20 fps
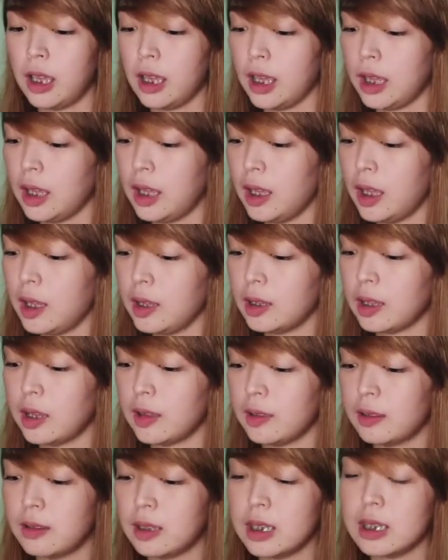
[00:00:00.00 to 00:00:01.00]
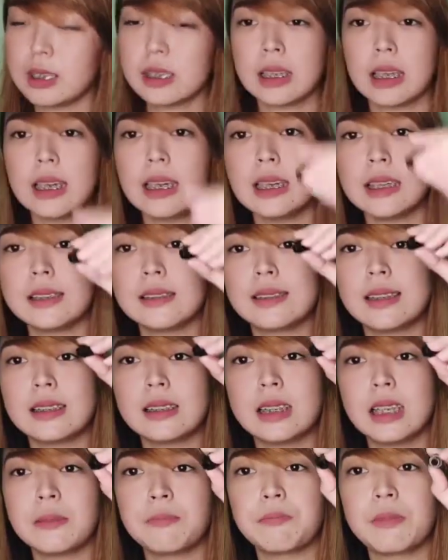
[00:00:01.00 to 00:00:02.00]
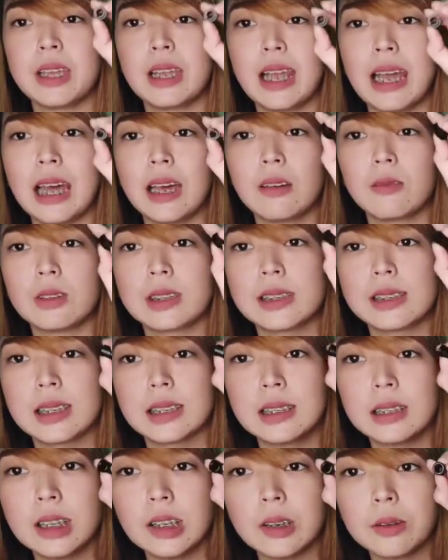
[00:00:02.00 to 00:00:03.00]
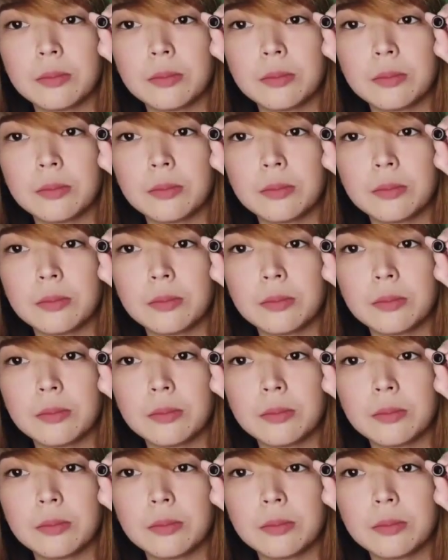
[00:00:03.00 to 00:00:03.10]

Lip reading: And this is the tip that I was telling